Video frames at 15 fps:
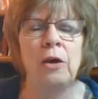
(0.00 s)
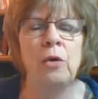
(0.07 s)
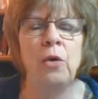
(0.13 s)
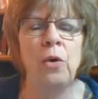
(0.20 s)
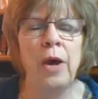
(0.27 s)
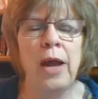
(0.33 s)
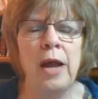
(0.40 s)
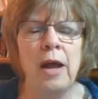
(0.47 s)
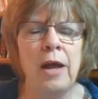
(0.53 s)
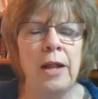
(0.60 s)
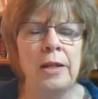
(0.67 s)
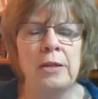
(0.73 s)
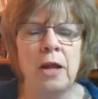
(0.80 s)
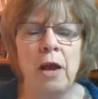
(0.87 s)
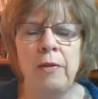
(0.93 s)

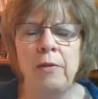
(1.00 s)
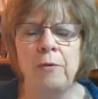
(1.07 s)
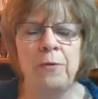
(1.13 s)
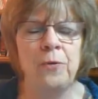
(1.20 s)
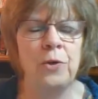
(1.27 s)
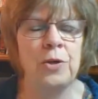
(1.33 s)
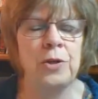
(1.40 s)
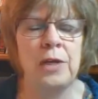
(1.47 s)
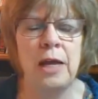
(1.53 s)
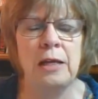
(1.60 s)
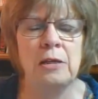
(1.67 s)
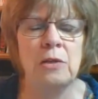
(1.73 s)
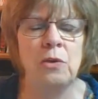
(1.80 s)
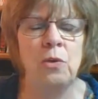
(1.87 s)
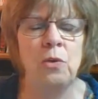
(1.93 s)
crayons on the first day
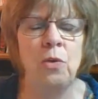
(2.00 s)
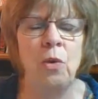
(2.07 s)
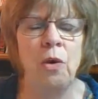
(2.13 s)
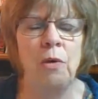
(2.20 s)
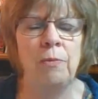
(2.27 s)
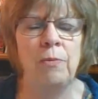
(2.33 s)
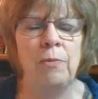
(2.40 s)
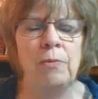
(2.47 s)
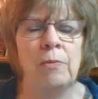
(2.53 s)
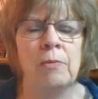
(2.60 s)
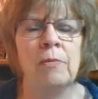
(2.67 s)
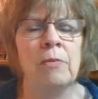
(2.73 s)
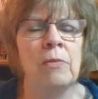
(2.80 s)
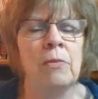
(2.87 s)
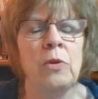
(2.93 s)
of school,
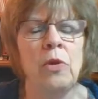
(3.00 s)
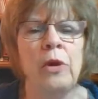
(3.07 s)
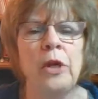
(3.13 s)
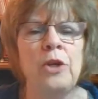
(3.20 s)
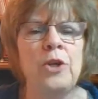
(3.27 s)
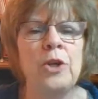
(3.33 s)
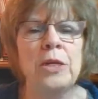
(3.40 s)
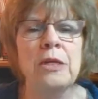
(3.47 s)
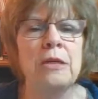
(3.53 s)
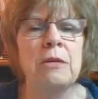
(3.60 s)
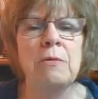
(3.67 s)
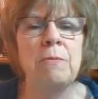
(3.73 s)
you can just